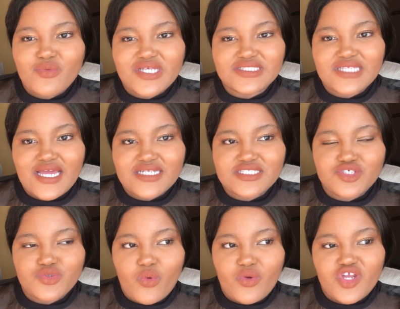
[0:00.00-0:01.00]
was that
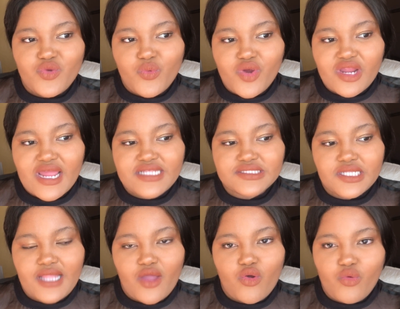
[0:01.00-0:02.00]
she'd only work until
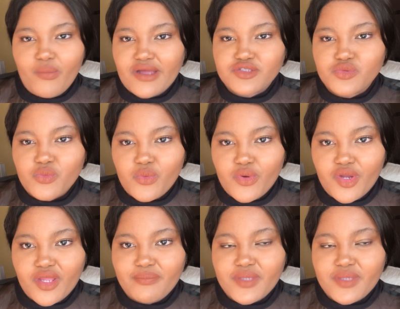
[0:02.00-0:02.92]
I go back to work,